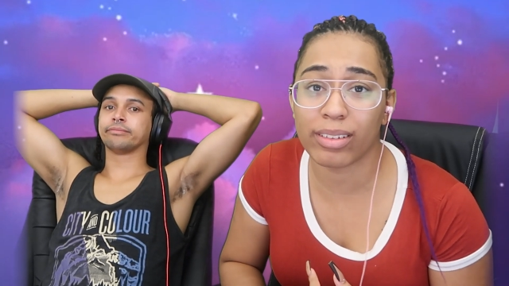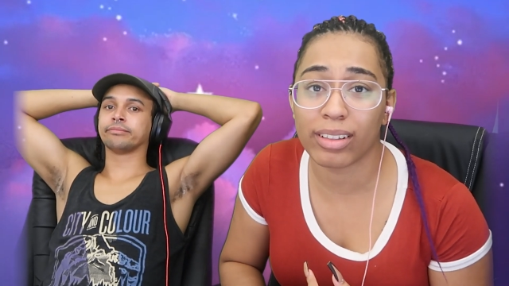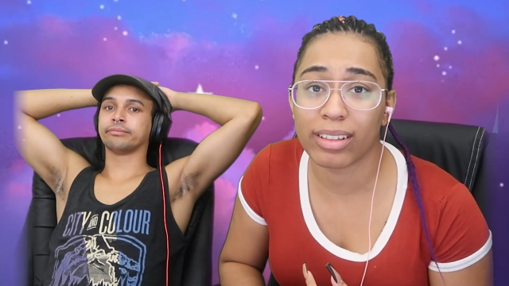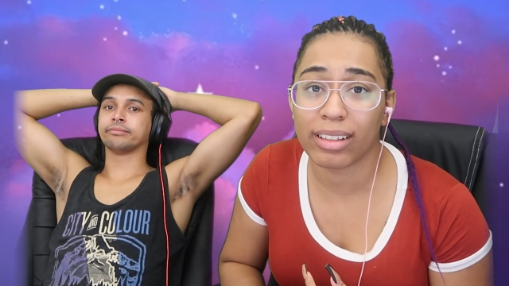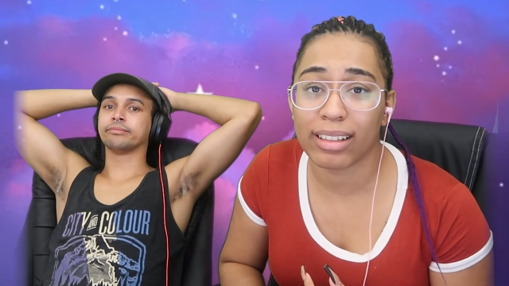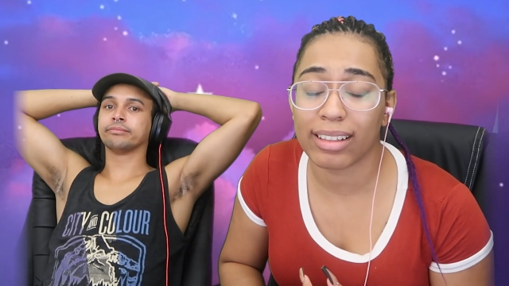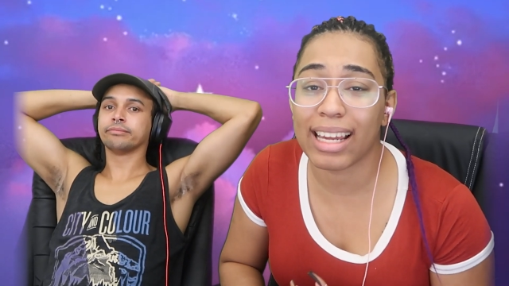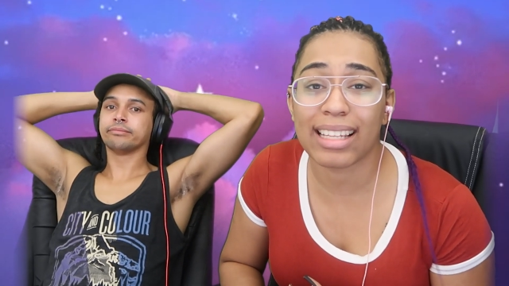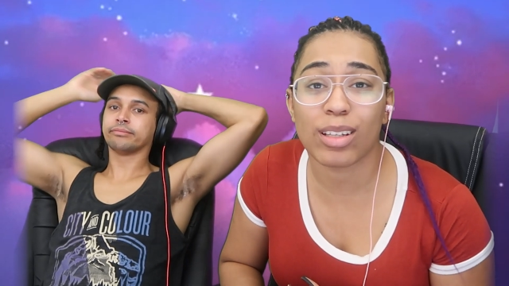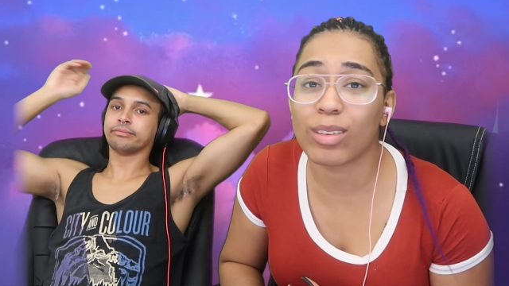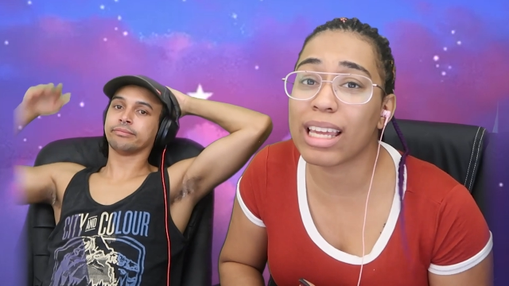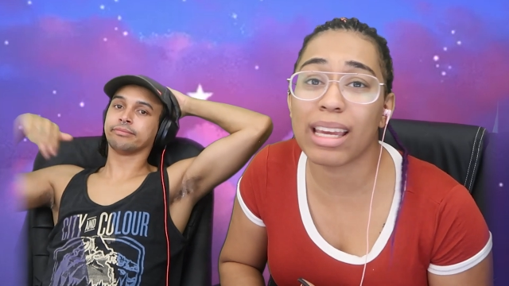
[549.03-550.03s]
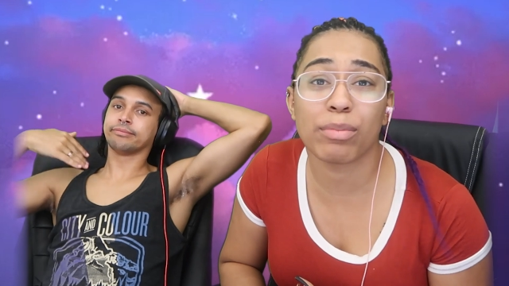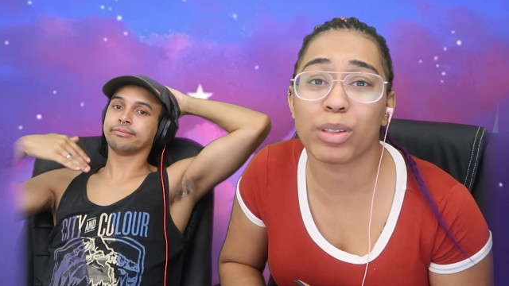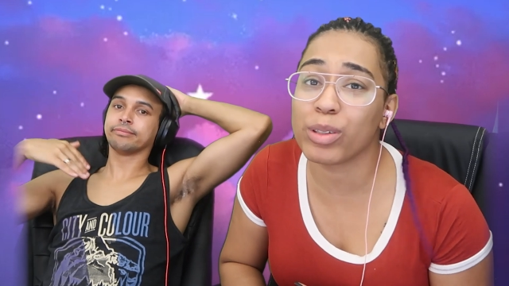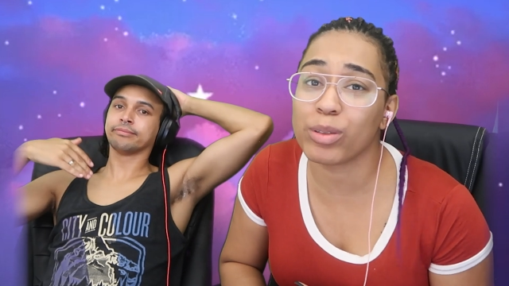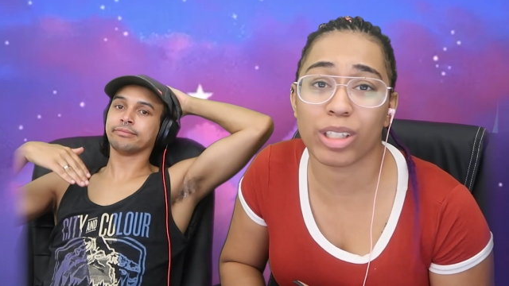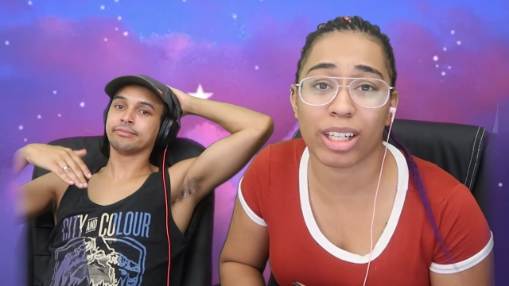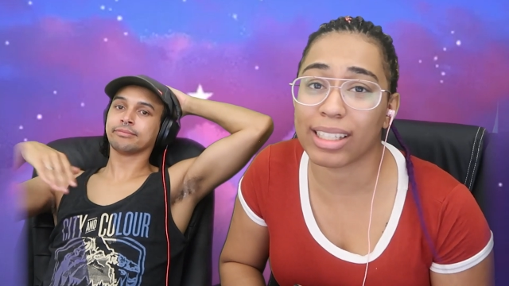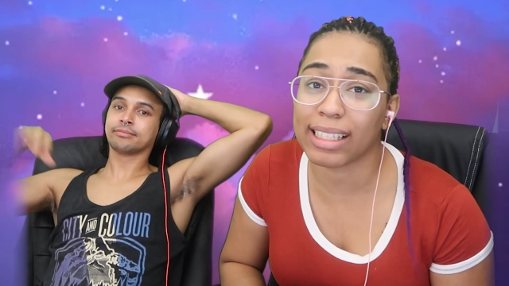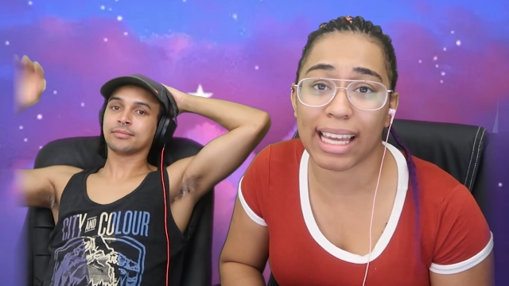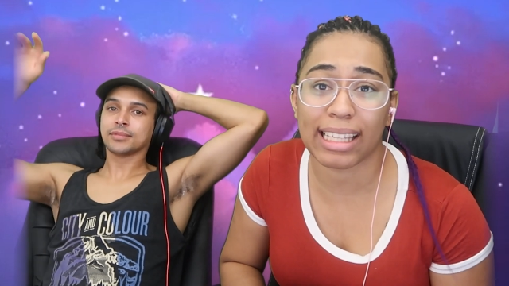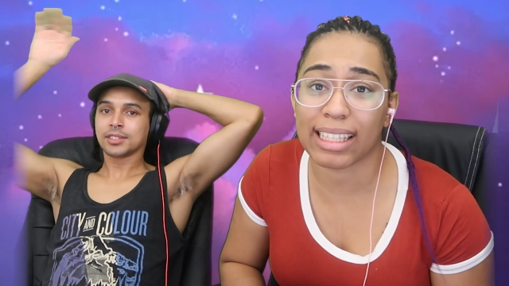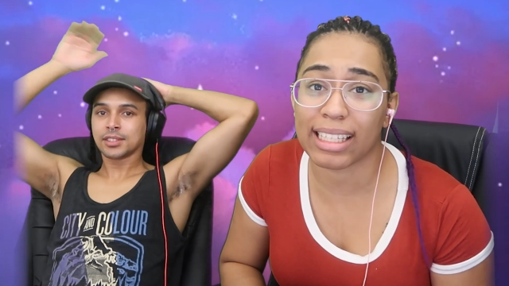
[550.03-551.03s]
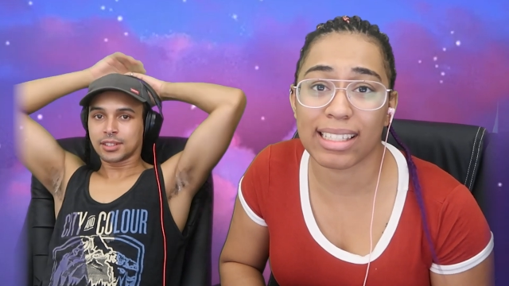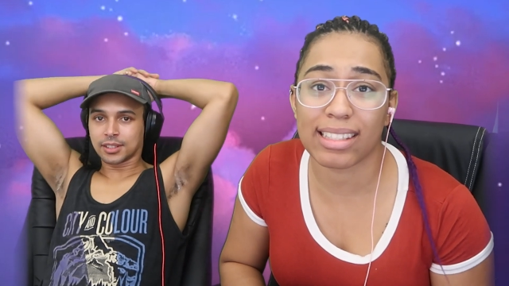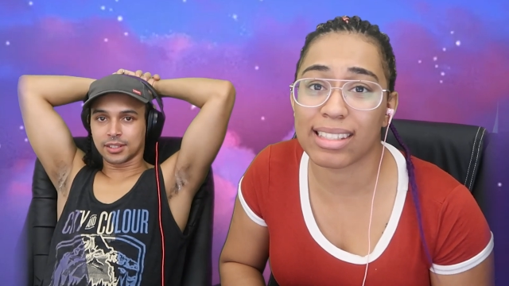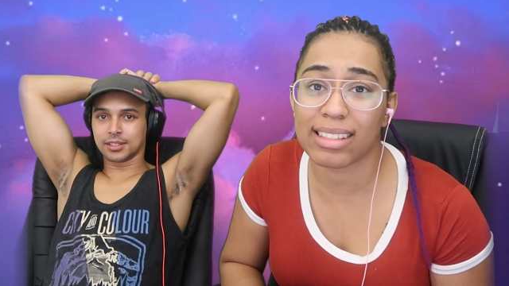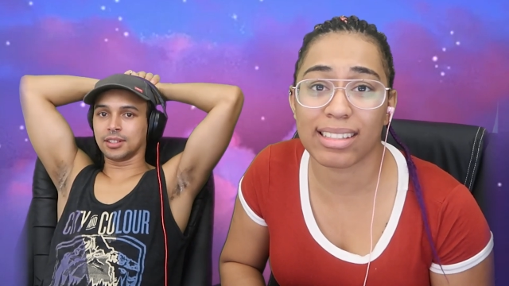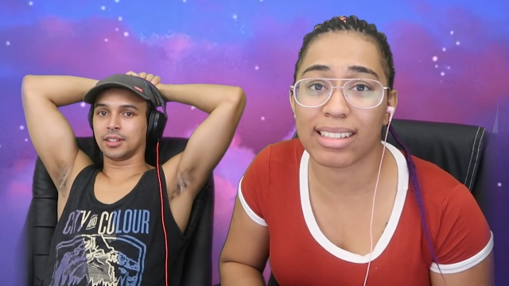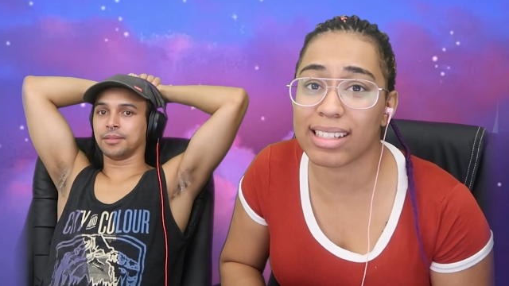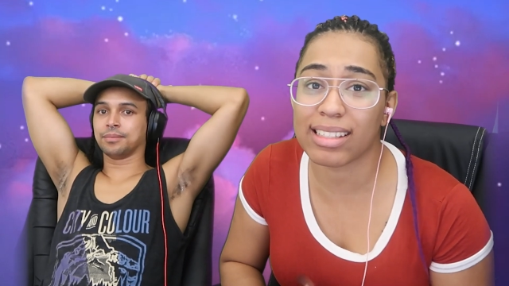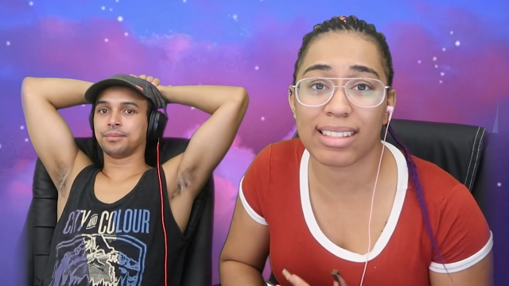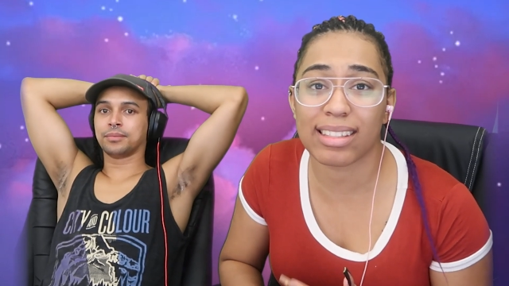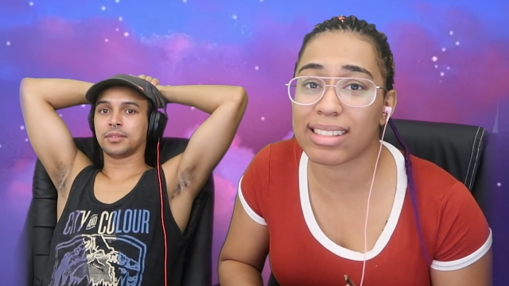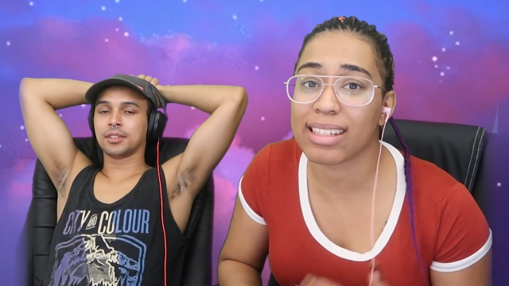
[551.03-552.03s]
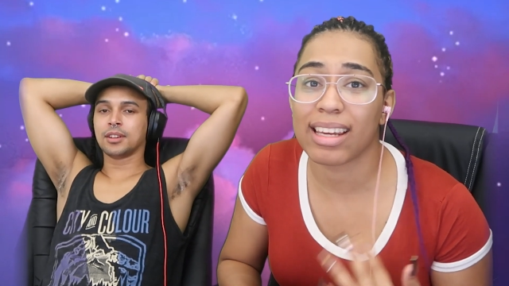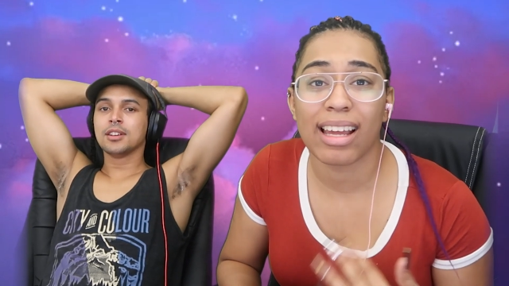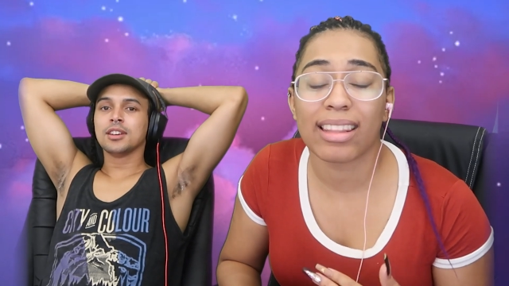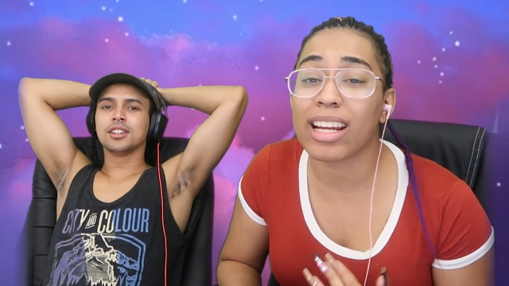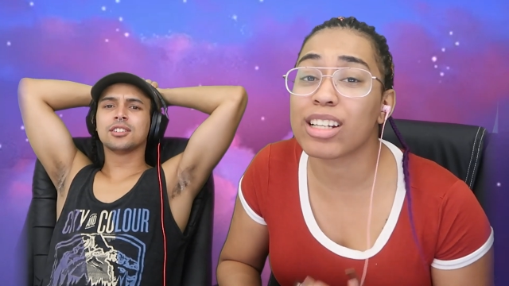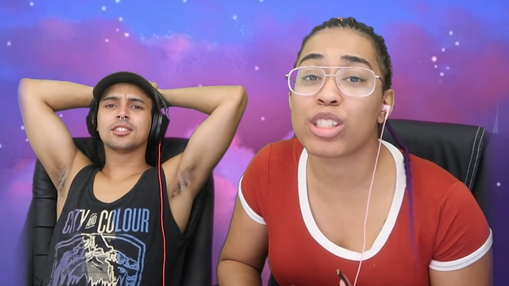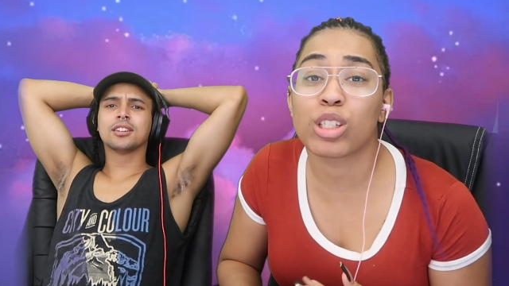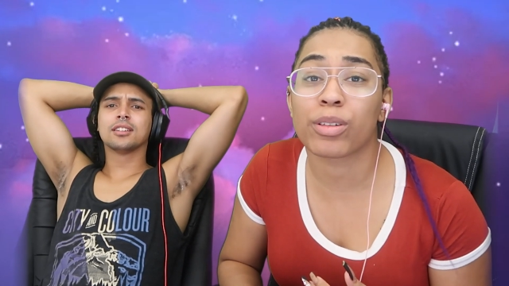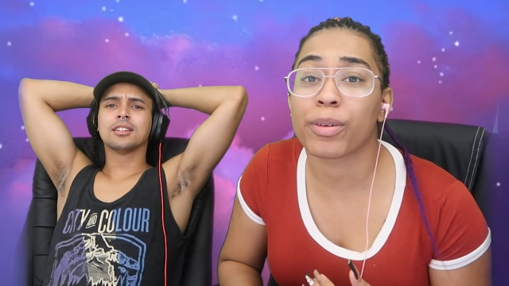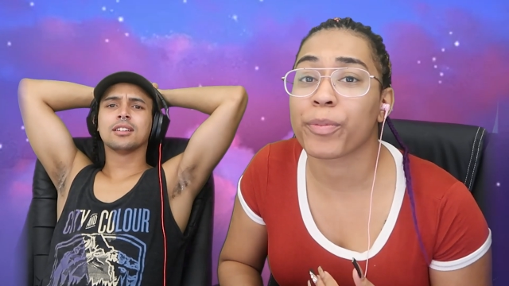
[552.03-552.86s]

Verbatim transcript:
Speaker 1: Mm -hmm. Like, don't let him do you dirty like this. Just there's.